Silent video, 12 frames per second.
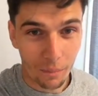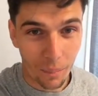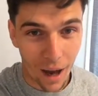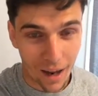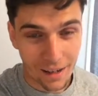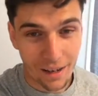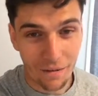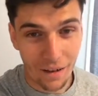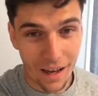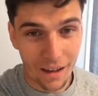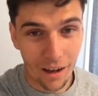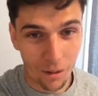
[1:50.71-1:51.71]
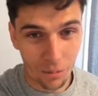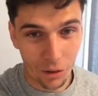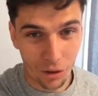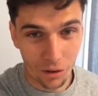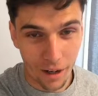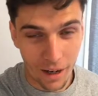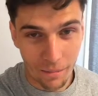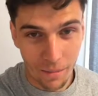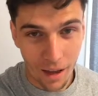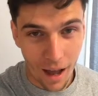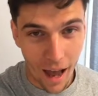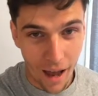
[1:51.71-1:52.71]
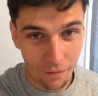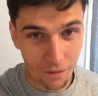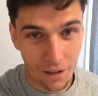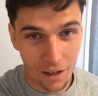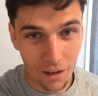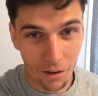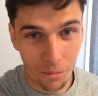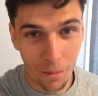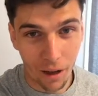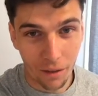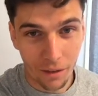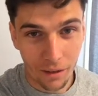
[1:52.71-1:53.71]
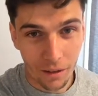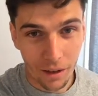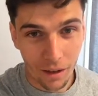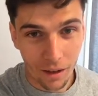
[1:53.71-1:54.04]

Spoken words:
passive income stream every single month